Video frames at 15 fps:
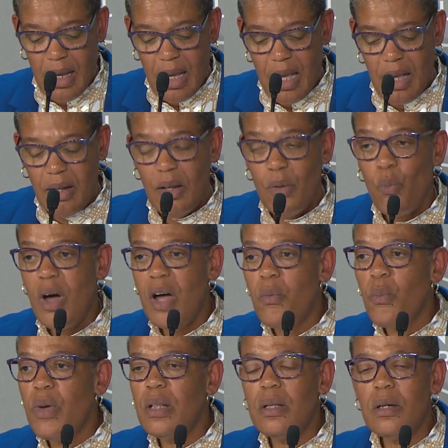And what
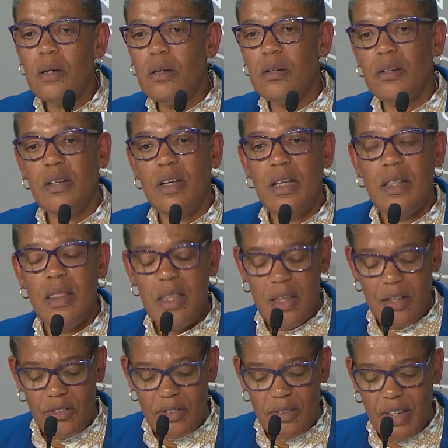we learned in
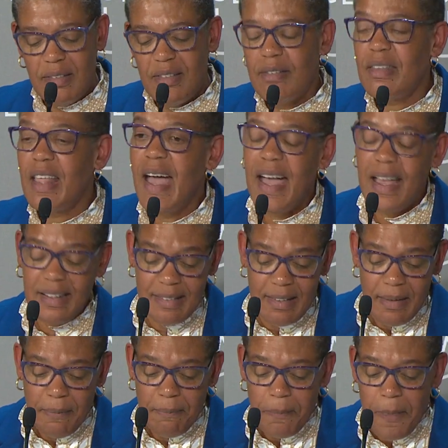this is that
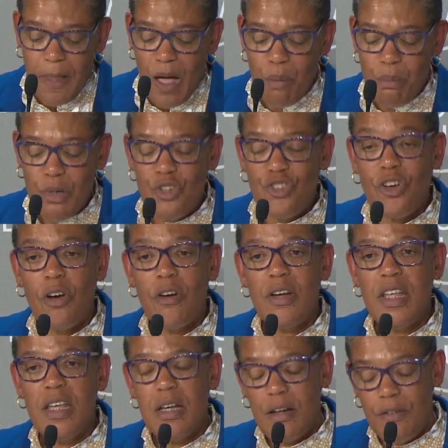a
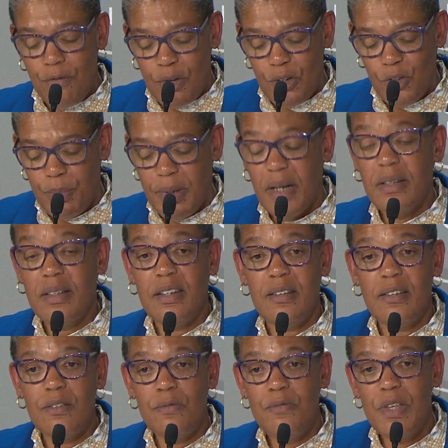majority of
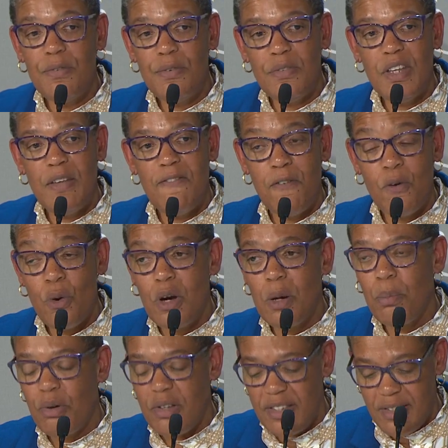respondents,
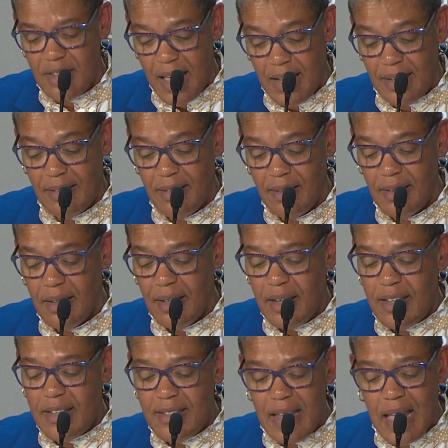54%,
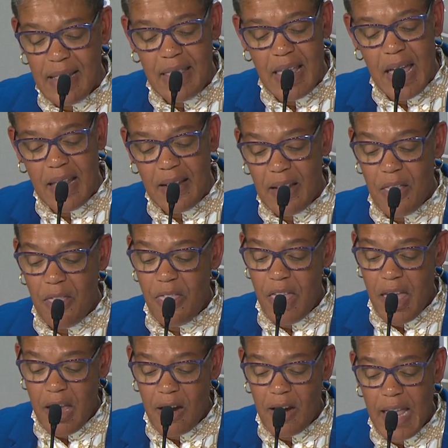said that
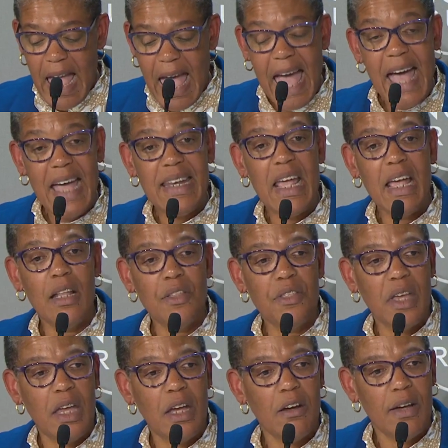they had
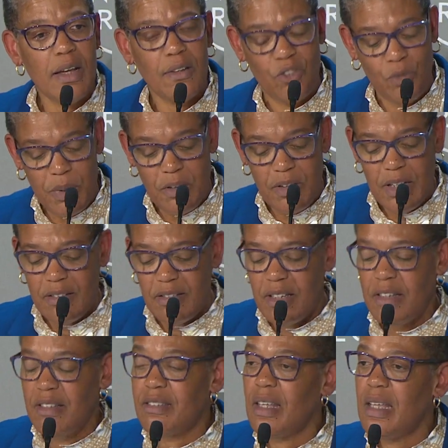healthcare
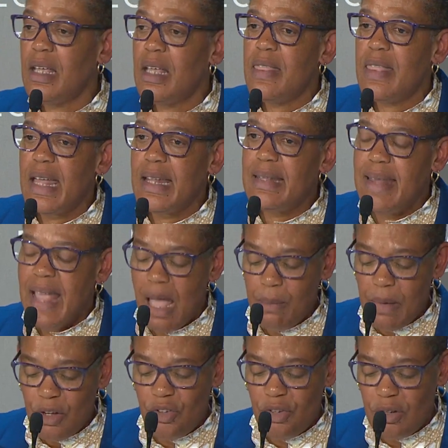experiences that
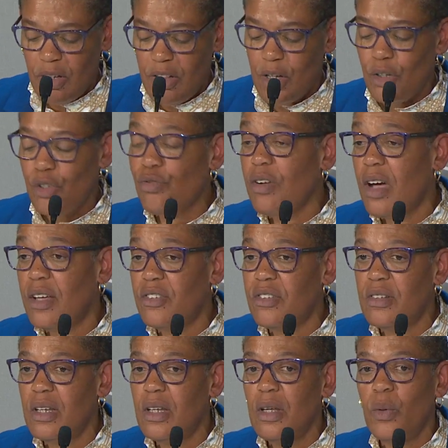damaged their
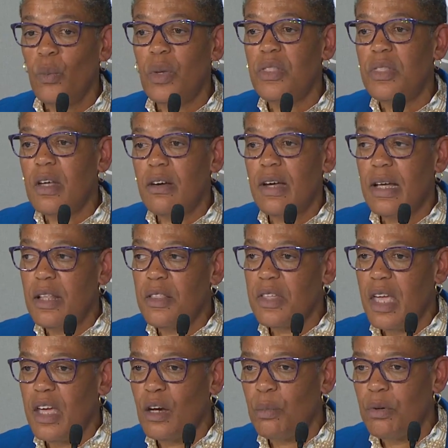trust with their
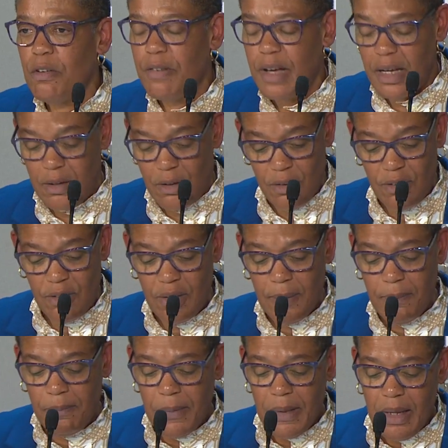healthcare providers.
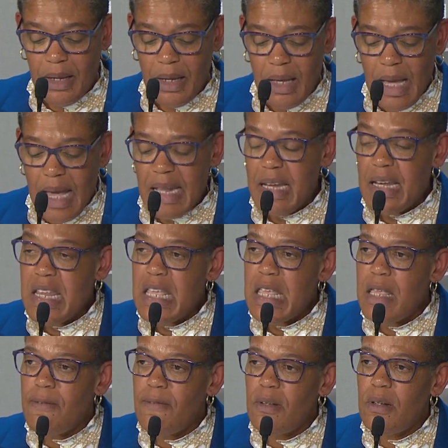And an
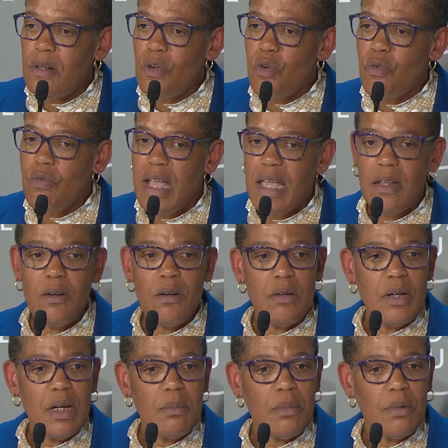even greater
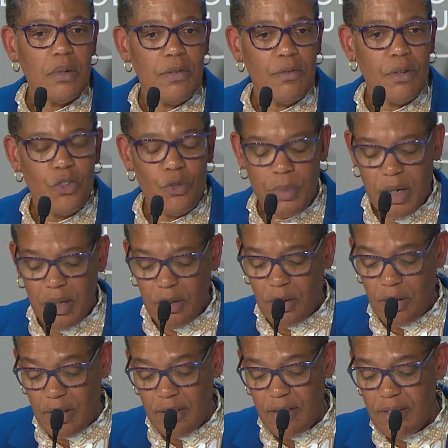number of
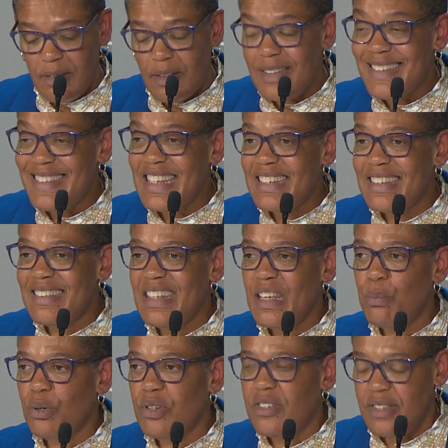respondents,
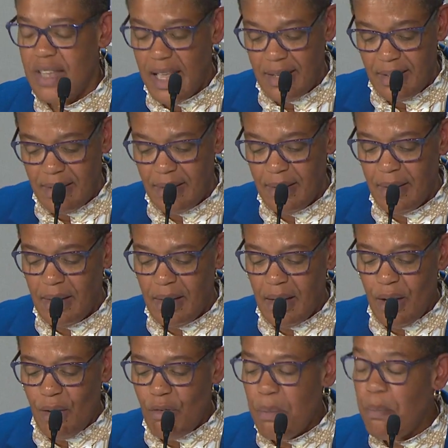60%,
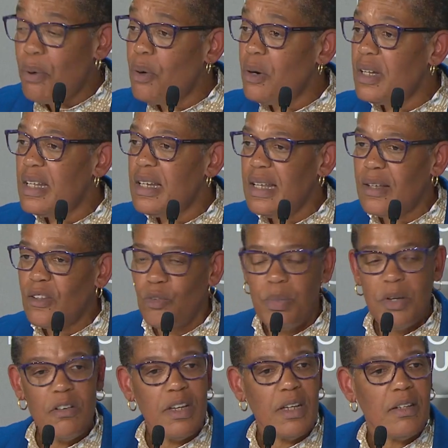reported
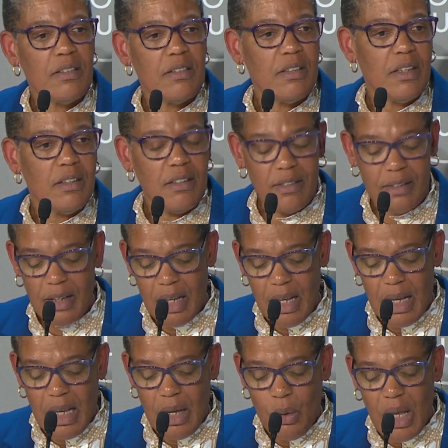experiences
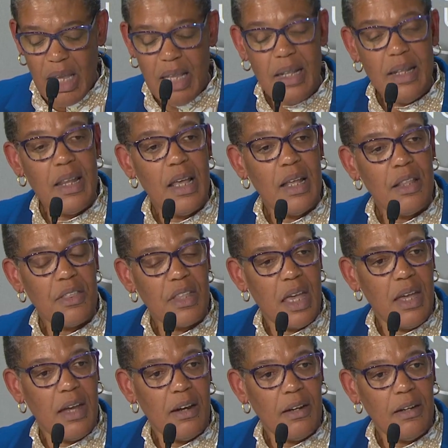in
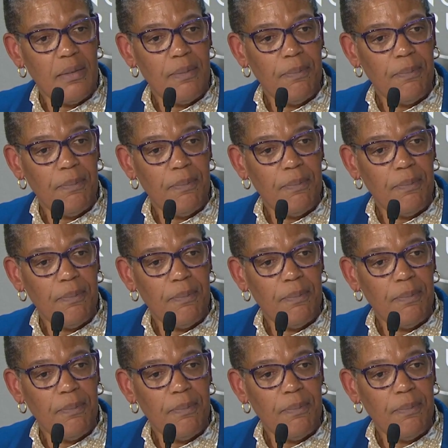healthcare